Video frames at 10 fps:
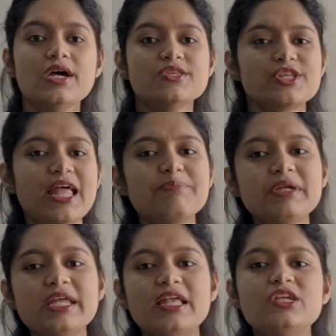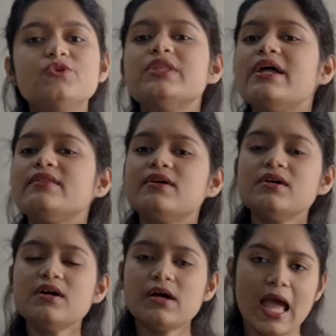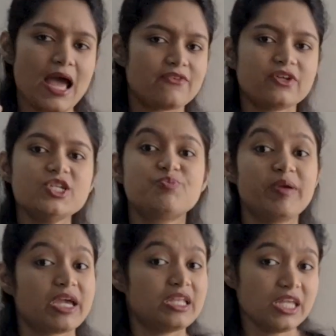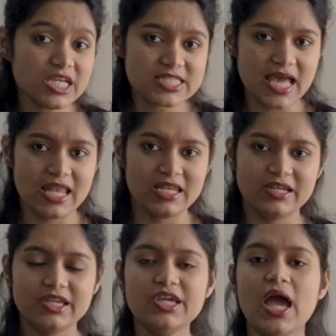So let me tell you that the average beginning salary